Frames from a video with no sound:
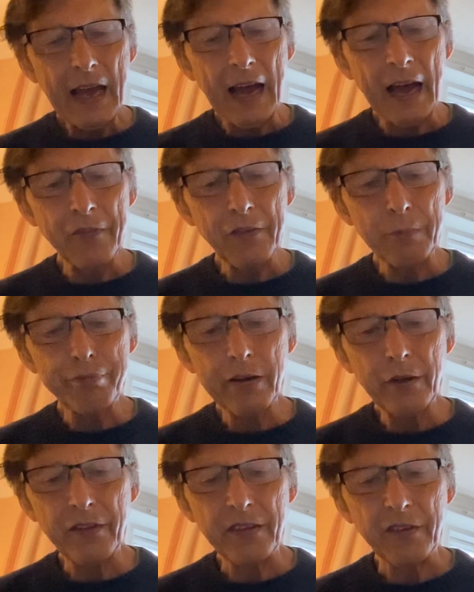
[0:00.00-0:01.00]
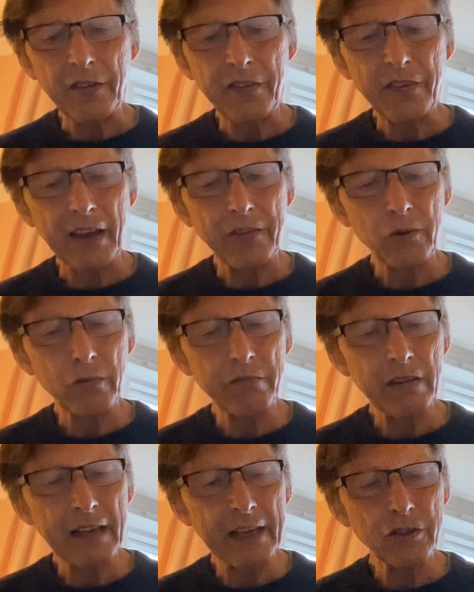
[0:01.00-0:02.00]
and the process of sexual
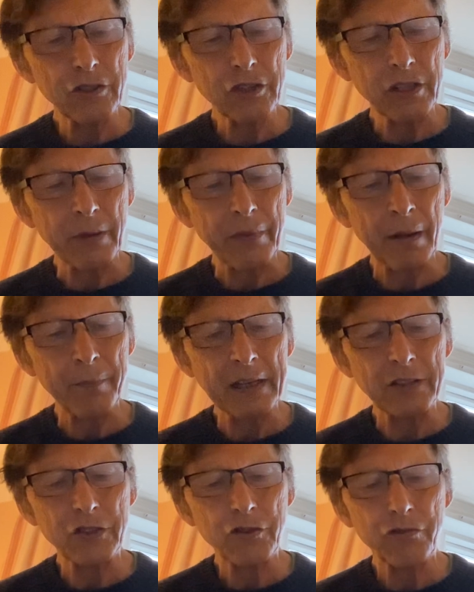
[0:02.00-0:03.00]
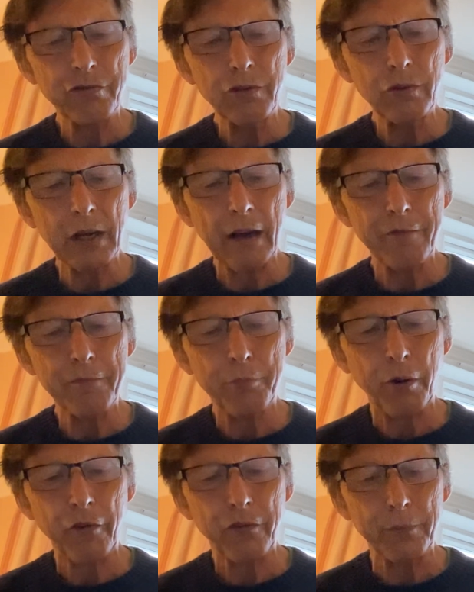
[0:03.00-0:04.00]
relationship that makes true love
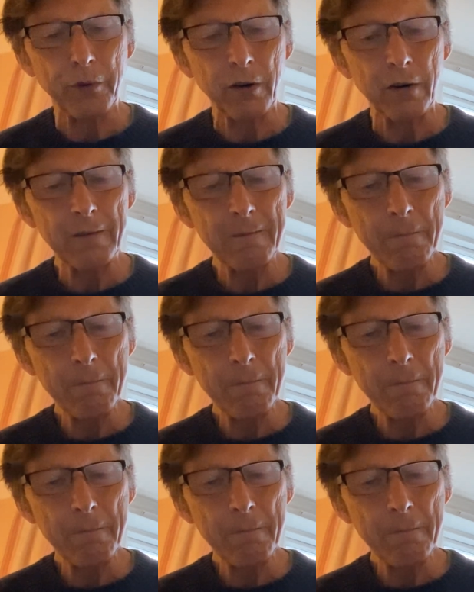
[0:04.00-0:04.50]
possible